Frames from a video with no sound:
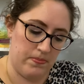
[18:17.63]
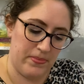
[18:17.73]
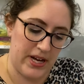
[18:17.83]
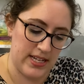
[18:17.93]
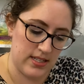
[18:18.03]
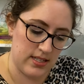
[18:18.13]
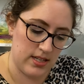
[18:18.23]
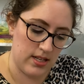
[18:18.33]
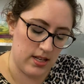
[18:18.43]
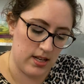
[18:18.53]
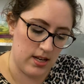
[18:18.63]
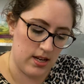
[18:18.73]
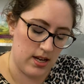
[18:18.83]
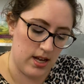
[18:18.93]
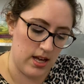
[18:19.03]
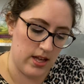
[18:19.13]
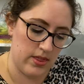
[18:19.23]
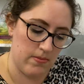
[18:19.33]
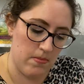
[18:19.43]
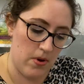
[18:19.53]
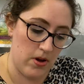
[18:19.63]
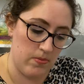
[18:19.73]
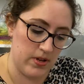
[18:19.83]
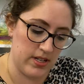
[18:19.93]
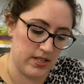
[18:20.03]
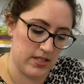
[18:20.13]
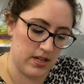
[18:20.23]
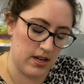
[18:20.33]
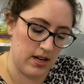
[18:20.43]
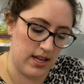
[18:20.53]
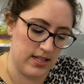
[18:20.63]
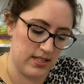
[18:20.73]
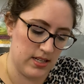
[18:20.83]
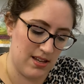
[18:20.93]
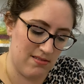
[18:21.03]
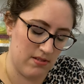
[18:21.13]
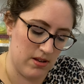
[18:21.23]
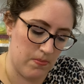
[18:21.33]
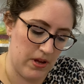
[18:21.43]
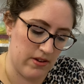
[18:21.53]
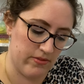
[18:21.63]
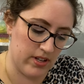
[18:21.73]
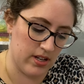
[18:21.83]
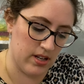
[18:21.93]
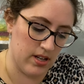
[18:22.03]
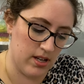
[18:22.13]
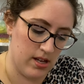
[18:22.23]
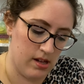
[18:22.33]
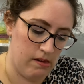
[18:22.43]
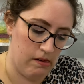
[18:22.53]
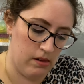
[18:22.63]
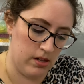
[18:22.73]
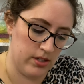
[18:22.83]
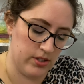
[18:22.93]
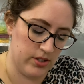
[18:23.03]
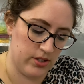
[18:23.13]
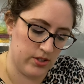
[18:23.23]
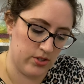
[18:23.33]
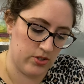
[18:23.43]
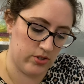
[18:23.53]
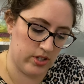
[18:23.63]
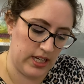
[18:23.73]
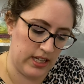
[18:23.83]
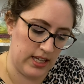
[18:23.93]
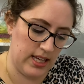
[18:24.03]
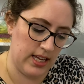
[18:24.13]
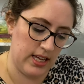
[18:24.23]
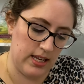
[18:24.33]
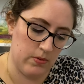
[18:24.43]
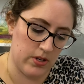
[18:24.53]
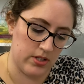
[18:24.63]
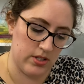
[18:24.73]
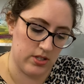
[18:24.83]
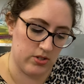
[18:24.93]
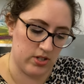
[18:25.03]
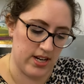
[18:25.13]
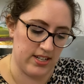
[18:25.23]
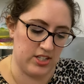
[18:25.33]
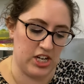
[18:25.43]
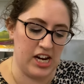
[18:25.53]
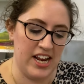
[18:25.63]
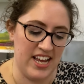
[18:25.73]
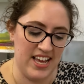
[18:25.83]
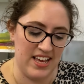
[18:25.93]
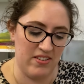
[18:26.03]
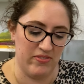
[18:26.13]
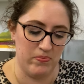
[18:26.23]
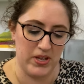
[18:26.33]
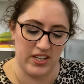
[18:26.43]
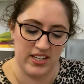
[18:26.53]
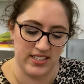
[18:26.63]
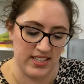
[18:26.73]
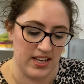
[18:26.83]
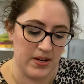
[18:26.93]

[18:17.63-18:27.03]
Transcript: But at the moment, it's a bit of a tricky one to try and achieve because